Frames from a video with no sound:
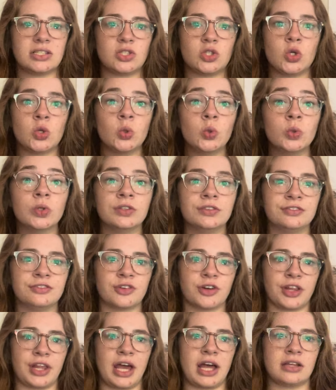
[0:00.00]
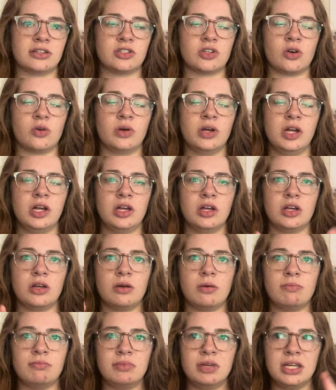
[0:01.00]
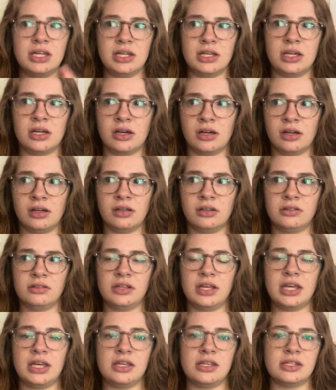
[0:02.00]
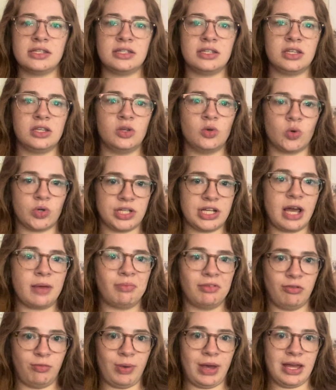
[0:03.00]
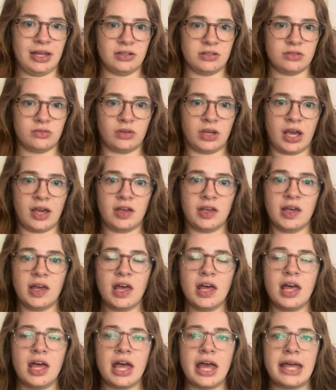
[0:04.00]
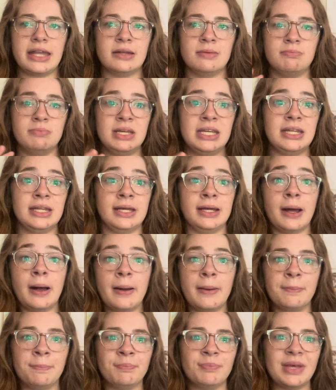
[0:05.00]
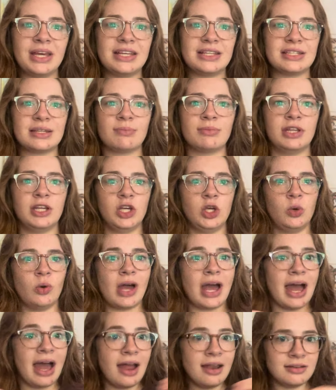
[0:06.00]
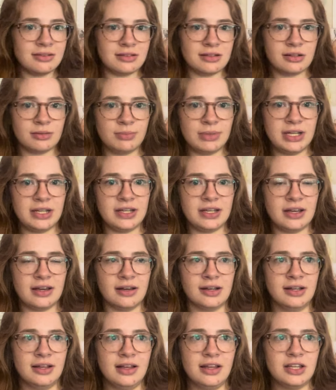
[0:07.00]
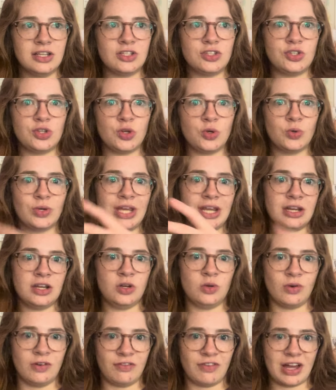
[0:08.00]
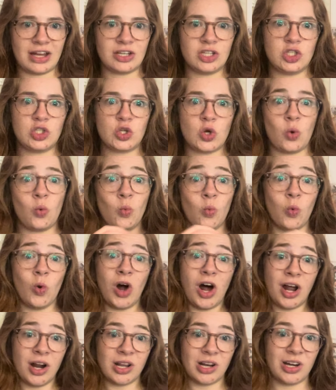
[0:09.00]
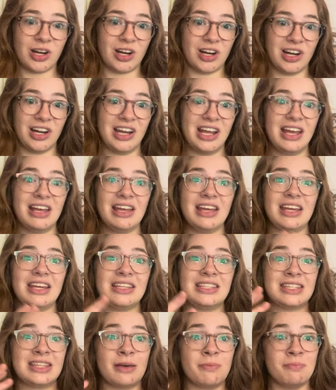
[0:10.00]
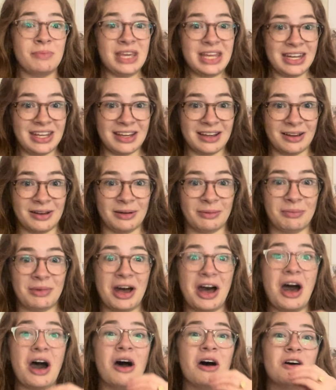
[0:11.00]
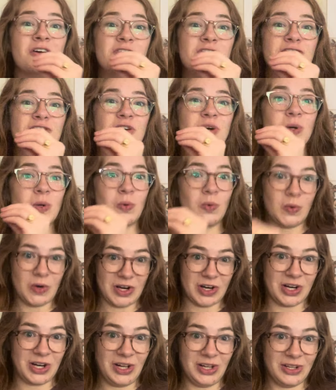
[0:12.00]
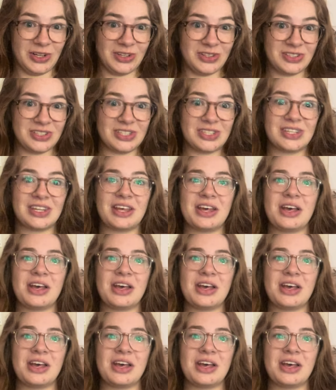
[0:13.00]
tool for that. So a media is your type of paint, okay? And a medium is something you add to your media to get a new effect. So water is the medium of watercolors,